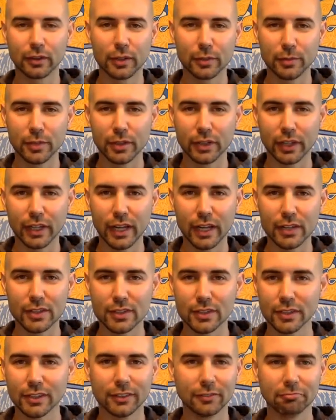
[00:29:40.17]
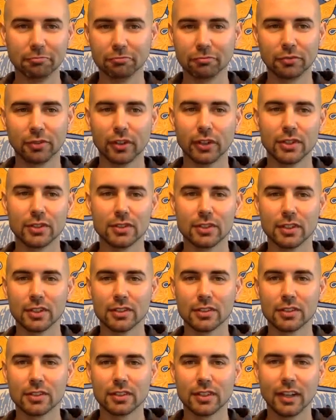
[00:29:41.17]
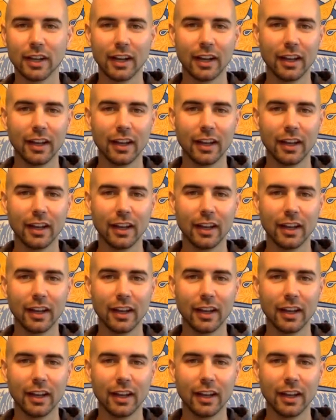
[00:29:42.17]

communication, for instance.